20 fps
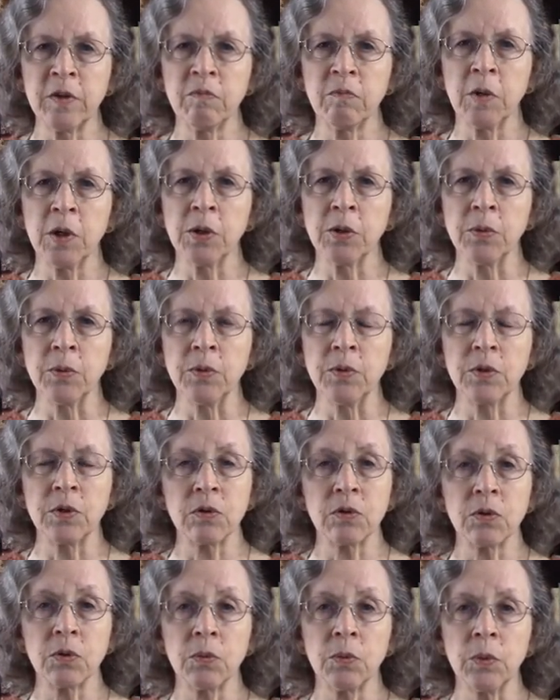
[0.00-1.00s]
of bones
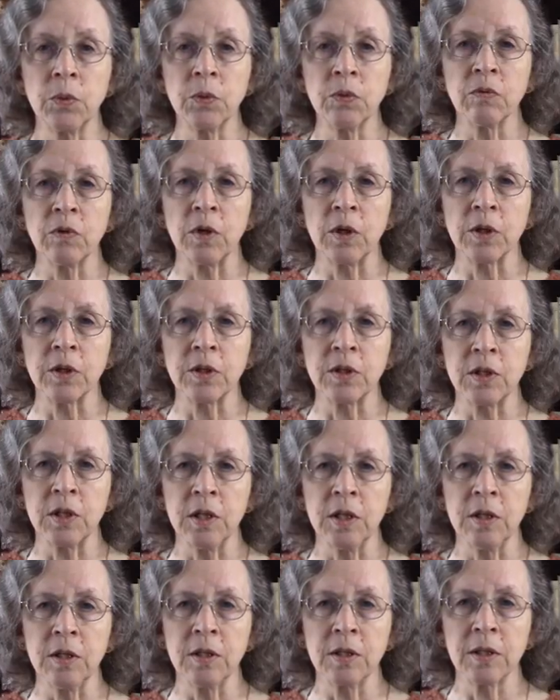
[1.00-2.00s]
is the root of all
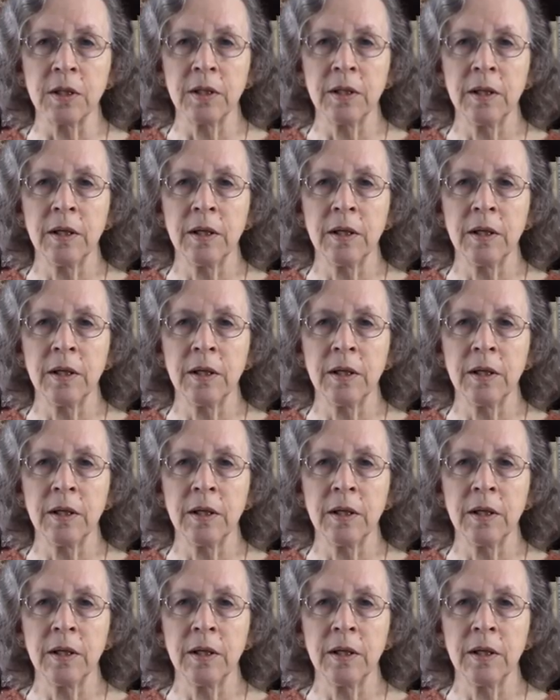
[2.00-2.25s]
disease.